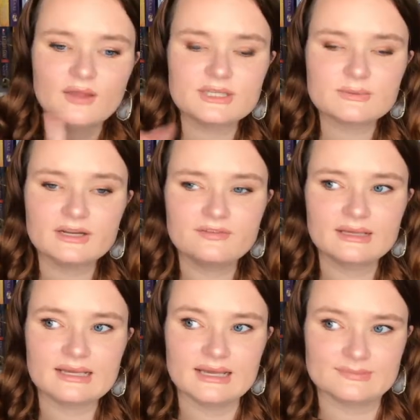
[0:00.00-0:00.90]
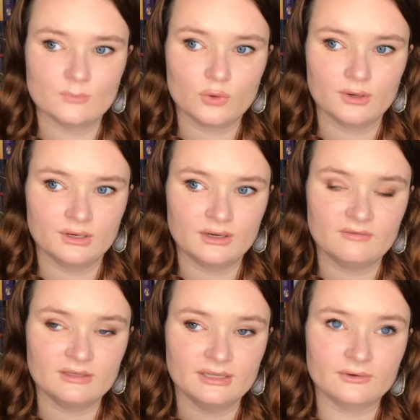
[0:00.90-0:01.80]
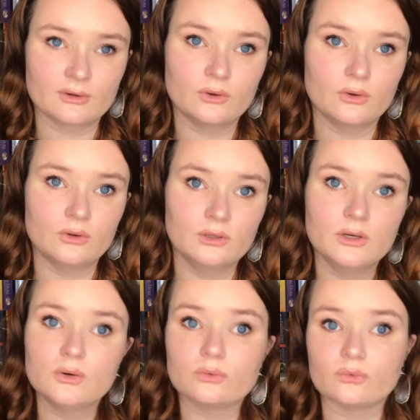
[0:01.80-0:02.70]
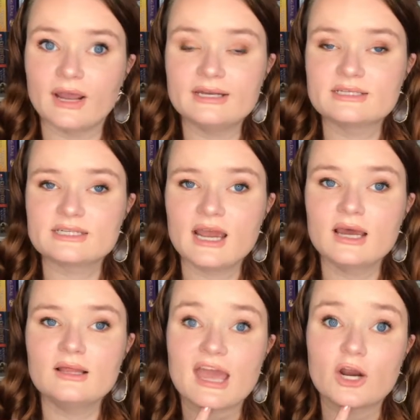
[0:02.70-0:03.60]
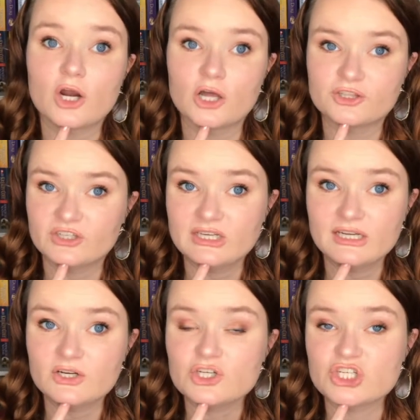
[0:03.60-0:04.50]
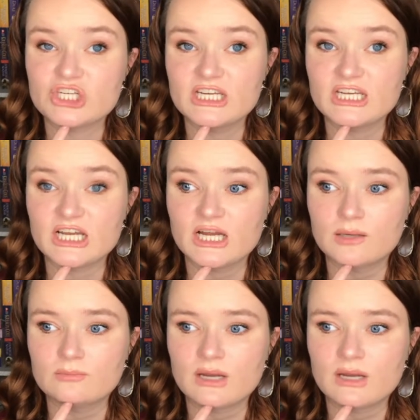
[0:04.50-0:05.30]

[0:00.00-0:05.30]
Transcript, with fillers: This one I feel like has more of a lyrical writing style and our author in here she um,